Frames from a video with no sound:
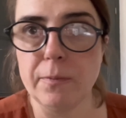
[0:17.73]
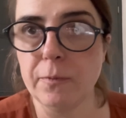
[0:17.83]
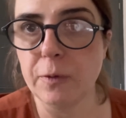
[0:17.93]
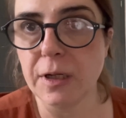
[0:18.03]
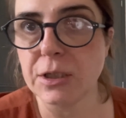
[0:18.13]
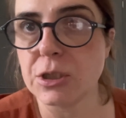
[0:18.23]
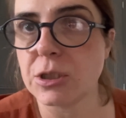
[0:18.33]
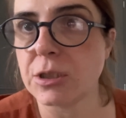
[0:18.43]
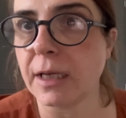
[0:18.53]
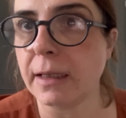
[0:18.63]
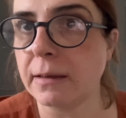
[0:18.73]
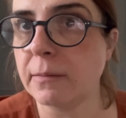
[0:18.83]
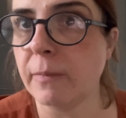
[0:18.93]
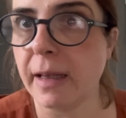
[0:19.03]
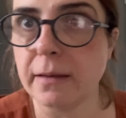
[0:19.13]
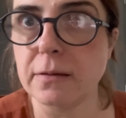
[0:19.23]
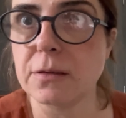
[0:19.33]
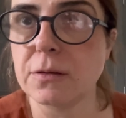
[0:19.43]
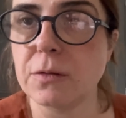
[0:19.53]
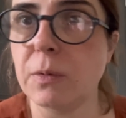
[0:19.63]
which then
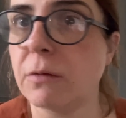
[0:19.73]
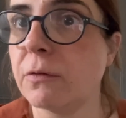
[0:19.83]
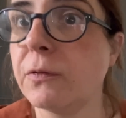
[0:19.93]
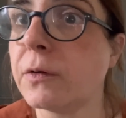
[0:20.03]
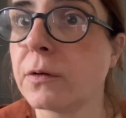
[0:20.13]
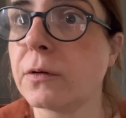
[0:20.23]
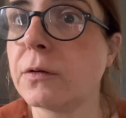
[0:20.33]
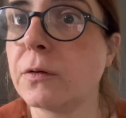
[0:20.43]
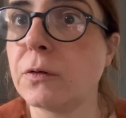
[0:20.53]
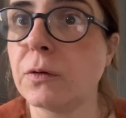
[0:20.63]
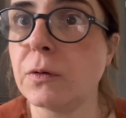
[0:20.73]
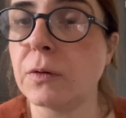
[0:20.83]
meant to be referred to